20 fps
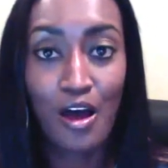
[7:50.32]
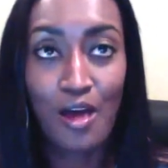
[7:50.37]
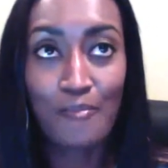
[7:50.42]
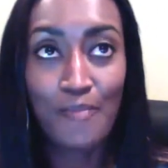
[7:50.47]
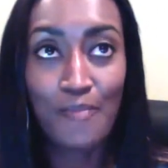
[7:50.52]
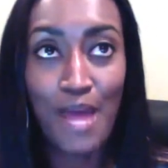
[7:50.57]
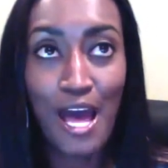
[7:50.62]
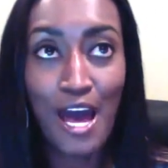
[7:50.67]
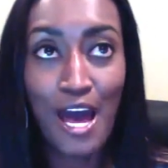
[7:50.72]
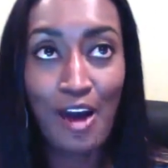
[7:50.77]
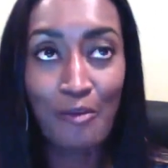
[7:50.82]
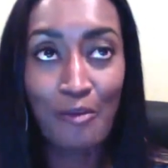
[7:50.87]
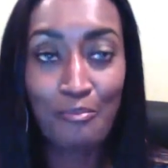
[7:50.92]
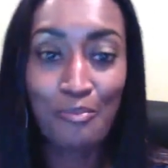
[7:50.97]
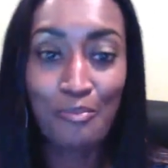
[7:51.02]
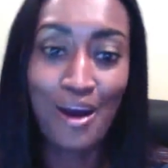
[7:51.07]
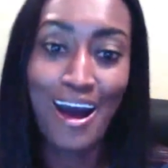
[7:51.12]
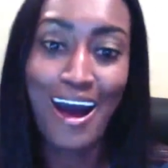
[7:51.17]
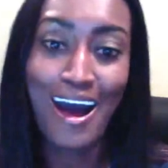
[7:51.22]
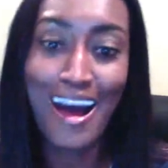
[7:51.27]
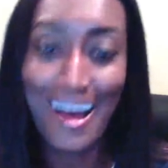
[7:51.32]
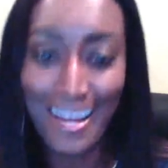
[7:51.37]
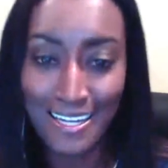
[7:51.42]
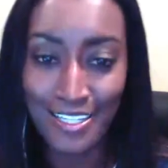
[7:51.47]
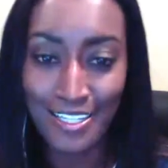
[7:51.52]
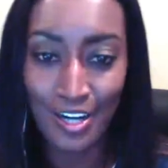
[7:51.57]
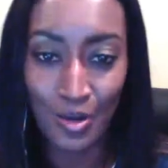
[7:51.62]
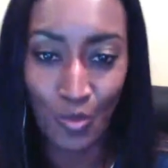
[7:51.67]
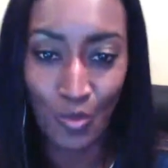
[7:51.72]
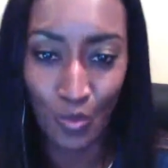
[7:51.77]
out behind
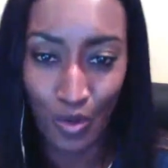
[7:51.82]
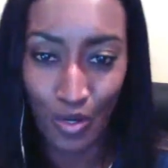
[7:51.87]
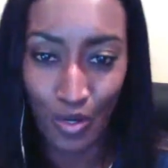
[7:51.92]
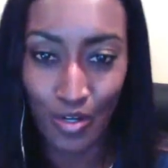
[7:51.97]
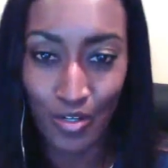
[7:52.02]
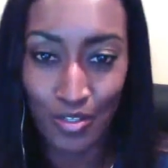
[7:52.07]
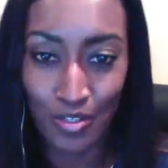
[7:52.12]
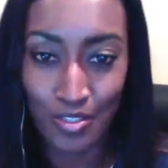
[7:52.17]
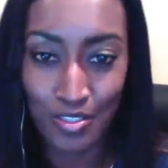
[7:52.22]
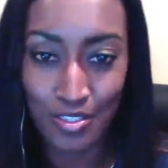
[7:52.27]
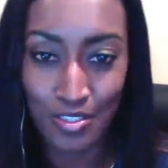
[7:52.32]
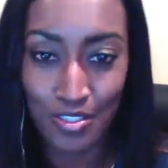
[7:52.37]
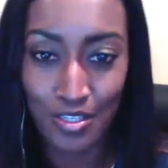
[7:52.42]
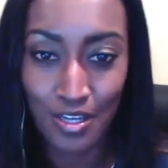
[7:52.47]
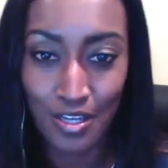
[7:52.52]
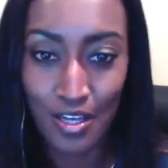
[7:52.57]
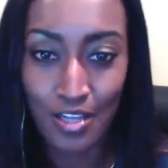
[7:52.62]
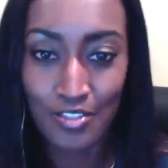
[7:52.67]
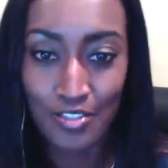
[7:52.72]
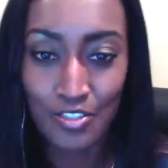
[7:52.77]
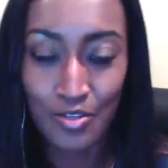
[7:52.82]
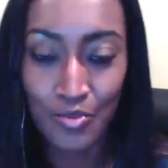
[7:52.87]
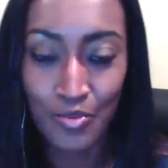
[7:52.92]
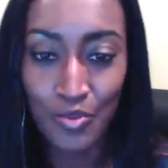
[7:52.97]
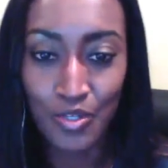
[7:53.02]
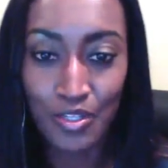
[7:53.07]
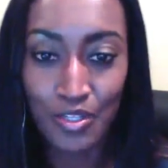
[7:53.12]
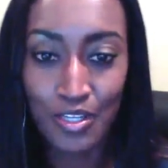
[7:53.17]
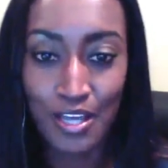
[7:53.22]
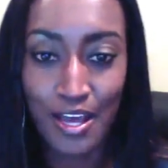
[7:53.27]
our words to
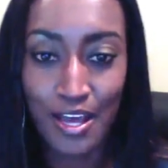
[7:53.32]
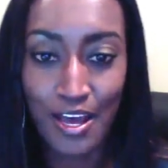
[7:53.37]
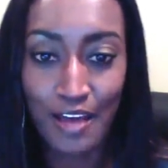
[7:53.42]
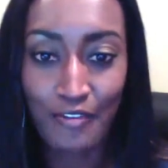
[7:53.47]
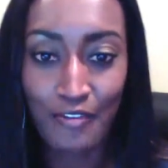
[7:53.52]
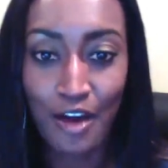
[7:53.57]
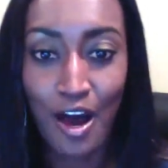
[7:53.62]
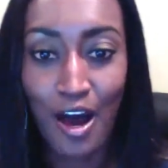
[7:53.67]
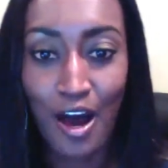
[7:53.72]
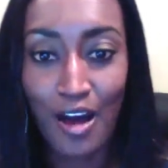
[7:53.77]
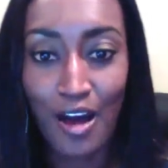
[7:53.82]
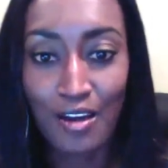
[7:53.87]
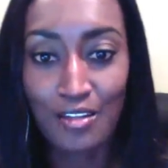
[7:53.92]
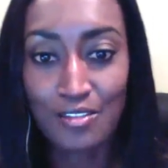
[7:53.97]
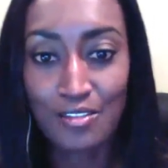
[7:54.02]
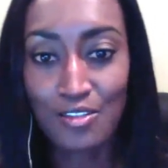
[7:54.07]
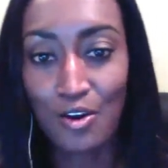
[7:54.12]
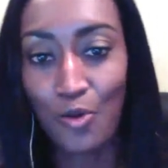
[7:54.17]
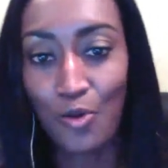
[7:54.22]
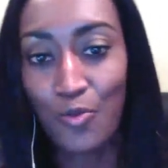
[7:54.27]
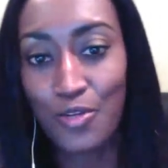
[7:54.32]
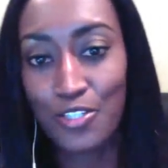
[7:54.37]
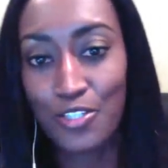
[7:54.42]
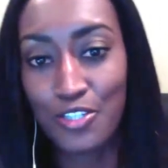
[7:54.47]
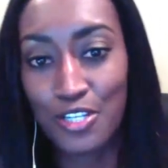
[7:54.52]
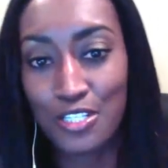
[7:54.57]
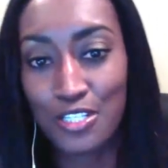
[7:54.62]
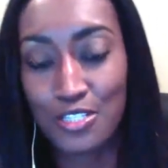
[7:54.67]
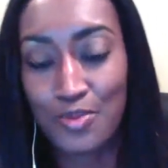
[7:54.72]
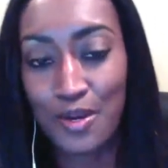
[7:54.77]
really have honest, open,
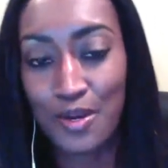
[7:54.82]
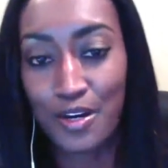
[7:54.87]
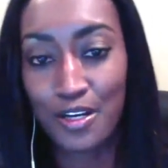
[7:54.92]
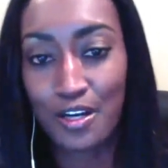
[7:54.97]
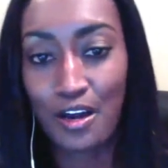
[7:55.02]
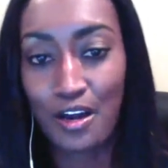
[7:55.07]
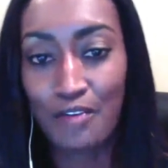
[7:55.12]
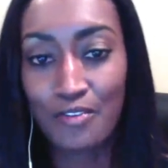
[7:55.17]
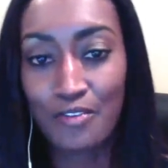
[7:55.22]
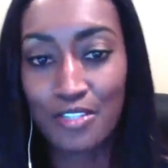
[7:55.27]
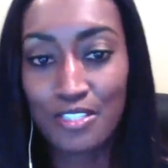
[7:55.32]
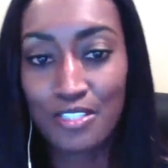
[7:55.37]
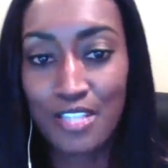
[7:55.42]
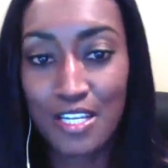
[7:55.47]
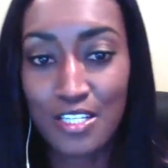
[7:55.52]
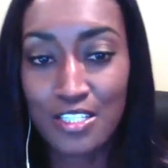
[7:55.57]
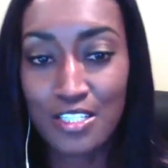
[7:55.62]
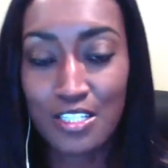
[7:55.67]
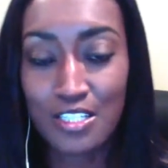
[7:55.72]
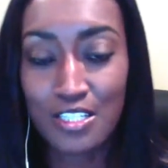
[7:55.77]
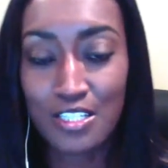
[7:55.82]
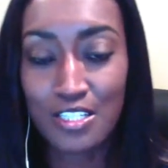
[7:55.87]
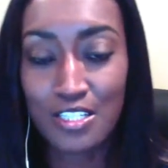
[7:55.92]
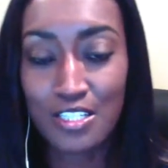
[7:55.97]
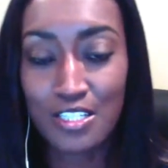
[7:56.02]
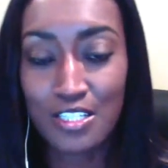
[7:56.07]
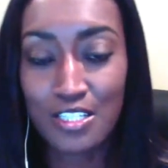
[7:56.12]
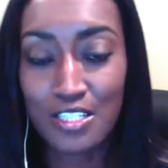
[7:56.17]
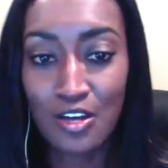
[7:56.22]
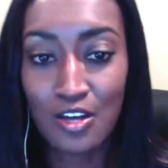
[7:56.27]
transparent conversations.
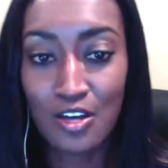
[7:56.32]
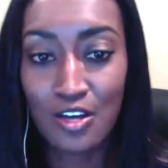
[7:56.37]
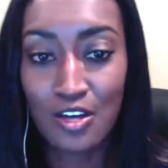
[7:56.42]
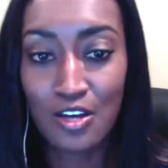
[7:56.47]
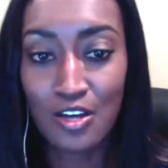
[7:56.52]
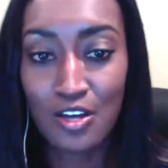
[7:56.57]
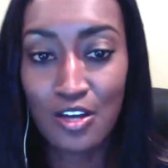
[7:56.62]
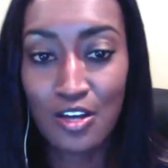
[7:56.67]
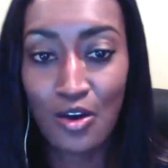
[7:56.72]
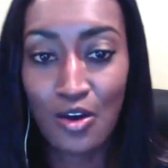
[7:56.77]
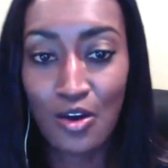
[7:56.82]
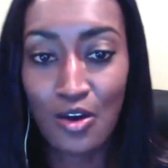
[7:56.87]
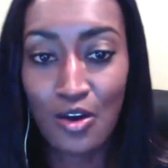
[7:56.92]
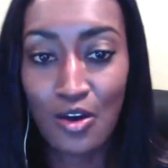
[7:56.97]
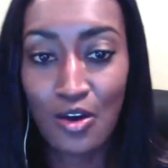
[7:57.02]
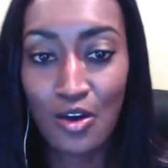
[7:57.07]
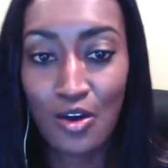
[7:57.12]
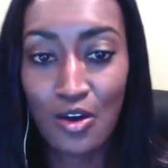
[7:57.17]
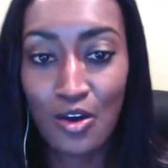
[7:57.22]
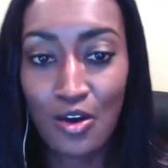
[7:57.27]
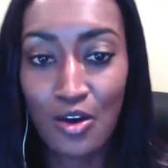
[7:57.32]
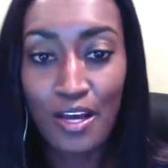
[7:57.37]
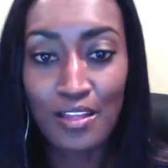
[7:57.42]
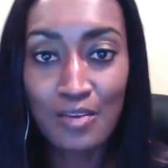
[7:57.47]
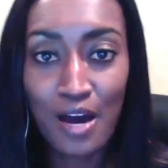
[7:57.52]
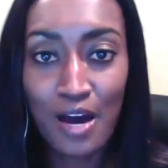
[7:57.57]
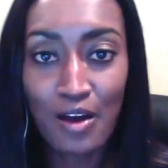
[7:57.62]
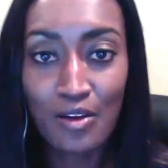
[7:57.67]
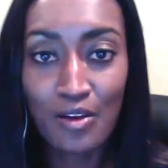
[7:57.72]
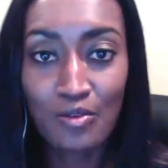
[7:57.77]
So when I think
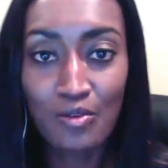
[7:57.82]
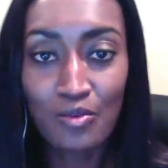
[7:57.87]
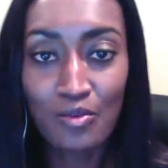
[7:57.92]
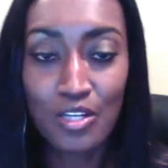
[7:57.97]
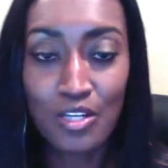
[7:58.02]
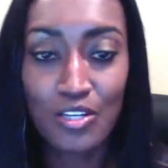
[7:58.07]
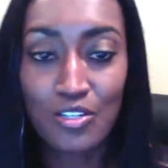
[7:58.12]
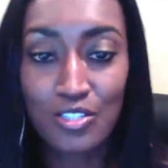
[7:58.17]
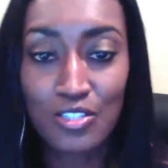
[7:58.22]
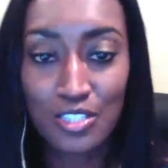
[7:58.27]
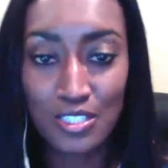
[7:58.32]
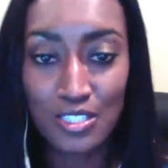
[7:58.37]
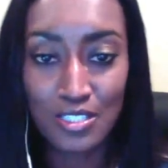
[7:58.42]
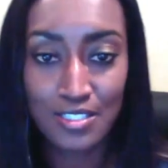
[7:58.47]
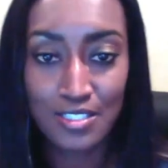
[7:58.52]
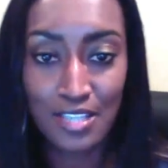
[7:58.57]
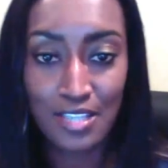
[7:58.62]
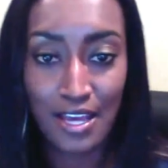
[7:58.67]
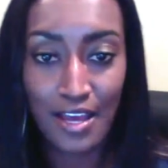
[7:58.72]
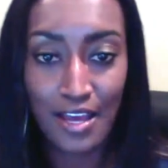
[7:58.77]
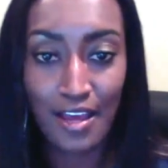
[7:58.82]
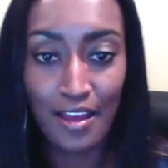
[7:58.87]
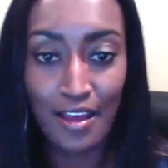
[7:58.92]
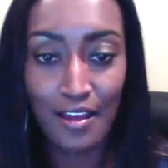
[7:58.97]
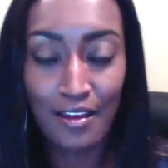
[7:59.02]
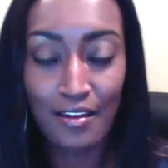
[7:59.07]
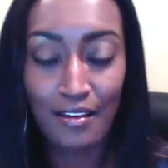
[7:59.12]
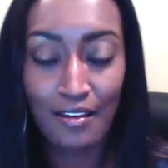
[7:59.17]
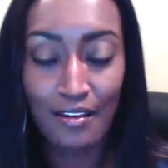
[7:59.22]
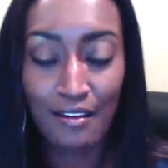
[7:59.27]
about what you just
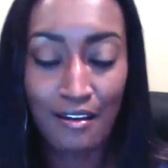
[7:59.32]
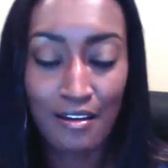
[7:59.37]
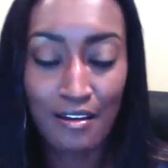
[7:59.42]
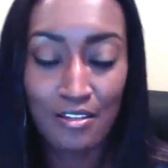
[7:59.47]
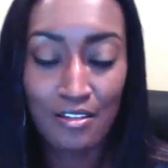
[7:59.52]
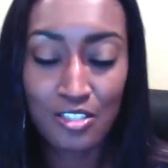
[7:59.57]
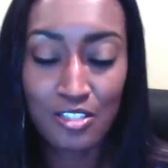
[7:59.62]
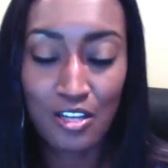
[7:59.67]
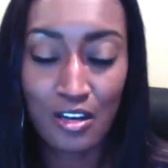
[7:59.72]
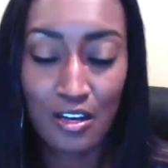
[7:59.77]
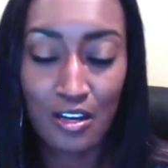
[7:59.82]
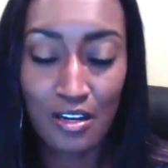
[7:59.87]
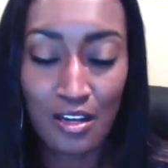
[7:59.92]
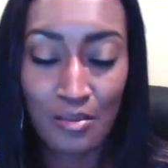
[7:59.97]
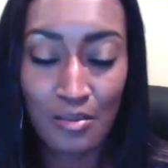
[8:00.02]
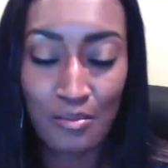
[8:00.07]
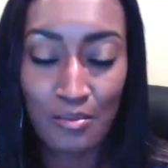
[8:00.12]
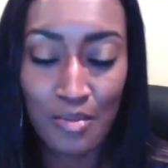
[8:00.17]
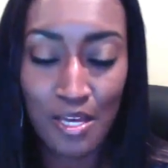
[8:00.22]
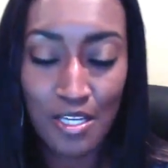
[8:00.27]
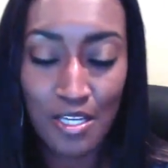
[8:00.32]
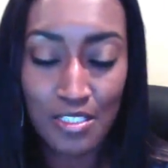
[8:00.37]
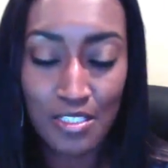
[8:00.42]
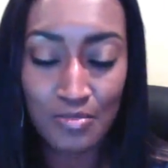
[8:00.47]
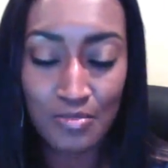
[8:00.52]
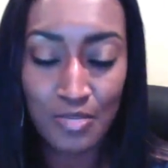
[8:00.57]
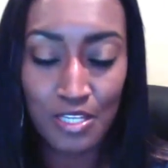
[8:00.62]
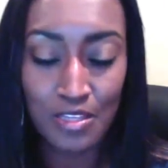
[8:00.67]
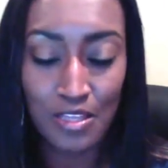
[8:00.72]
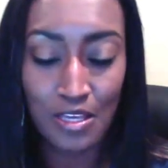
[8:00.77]
said, Sean, it makes
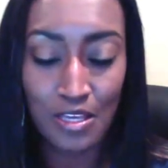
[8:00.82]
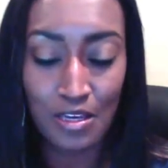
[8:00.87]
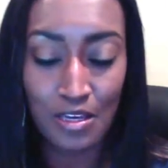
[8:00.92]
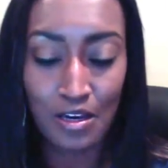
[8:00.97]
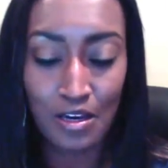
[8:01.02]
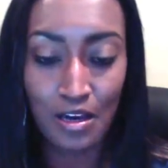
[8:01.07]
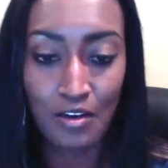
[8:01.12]
me think of